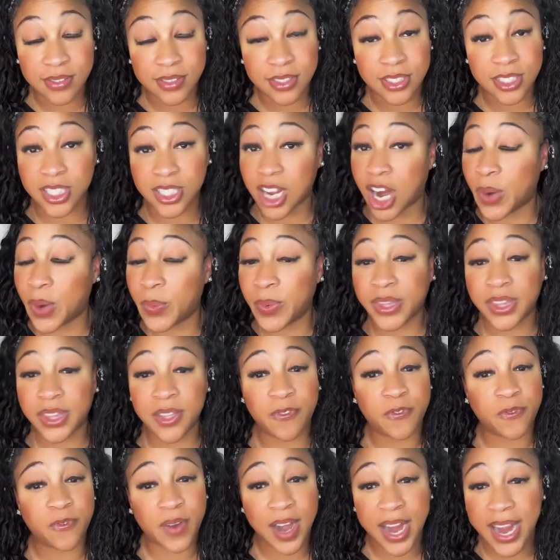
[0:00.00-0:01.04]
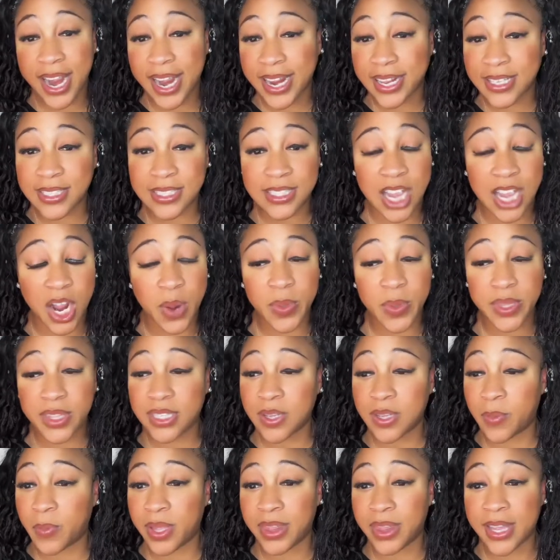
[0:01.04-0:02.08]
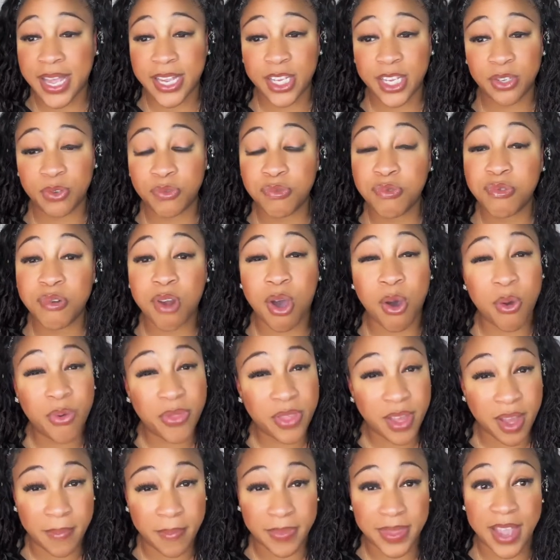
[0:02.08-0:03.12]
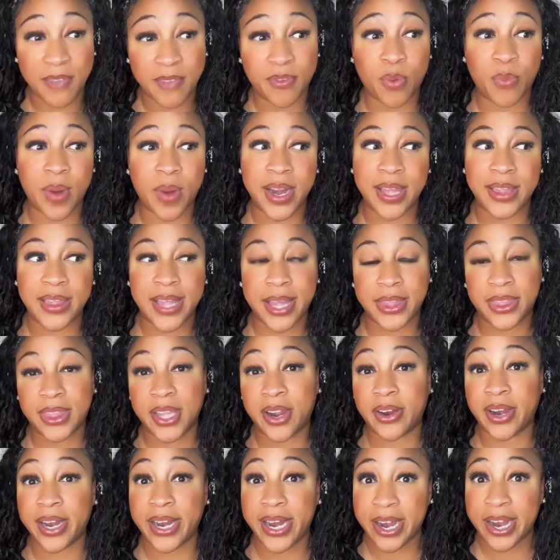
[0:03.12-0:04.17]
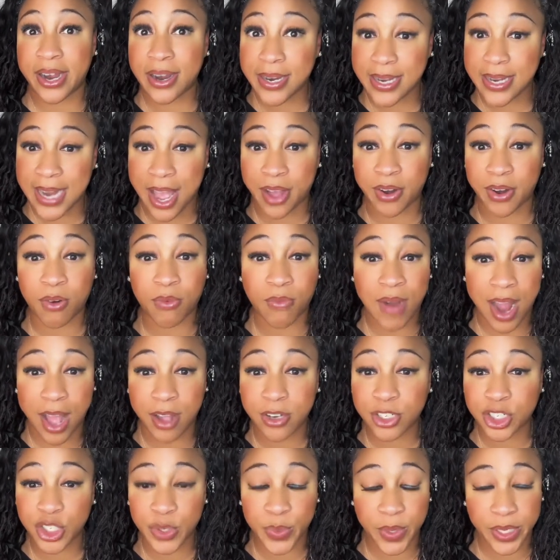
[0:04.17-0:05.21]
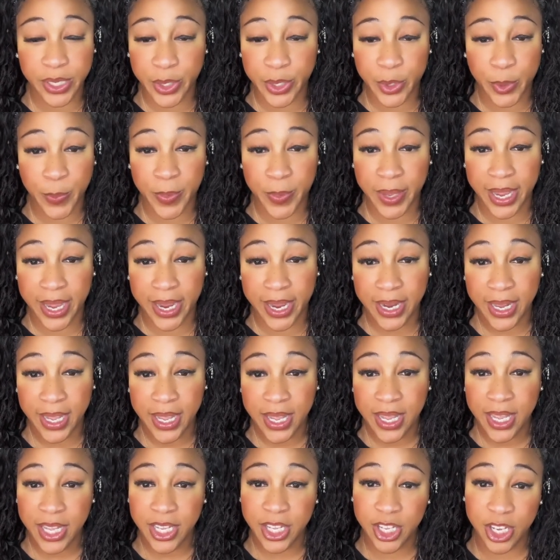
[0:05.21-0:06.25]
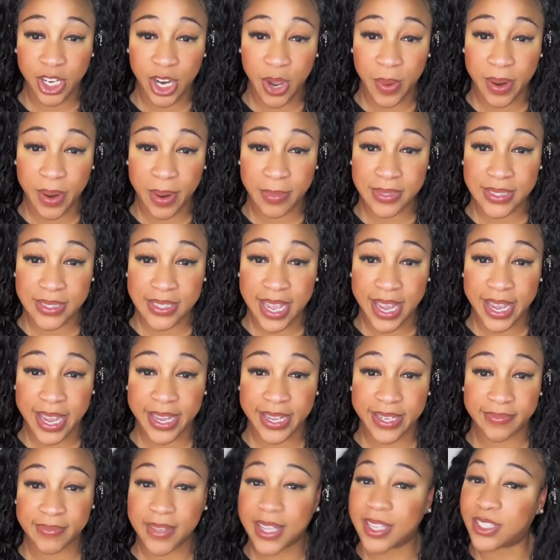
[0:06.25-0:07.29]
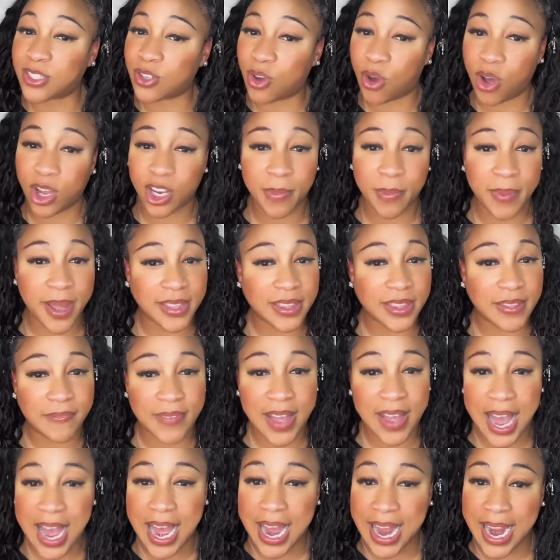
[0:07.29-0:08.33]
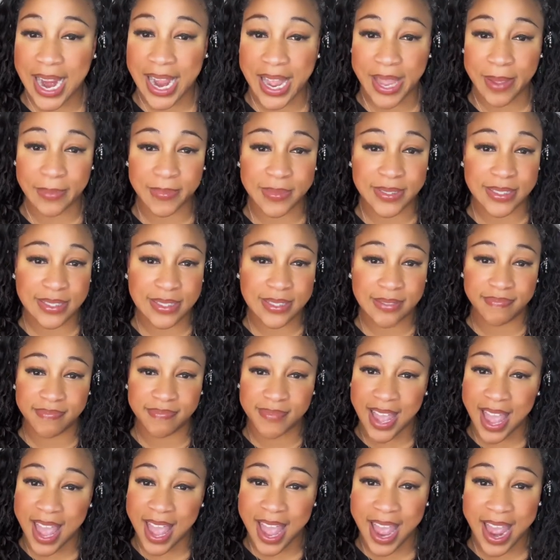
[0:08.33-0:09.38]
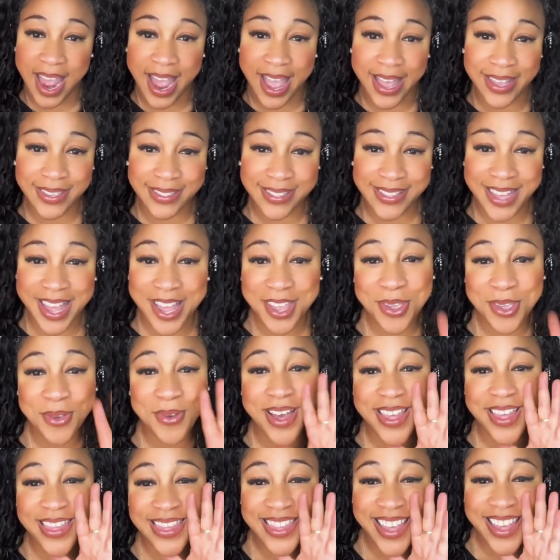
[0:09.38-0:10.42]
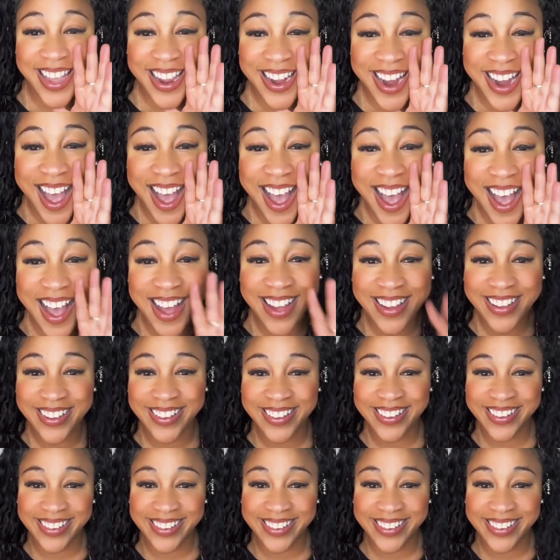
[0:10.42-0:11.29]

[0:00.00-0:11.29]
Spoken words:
Start with the friends. Start with someone that you know them. They've already let their hair down around you a little bit. You know what I'm saying? It's all about the vibes. Yes. Thank you, Athena.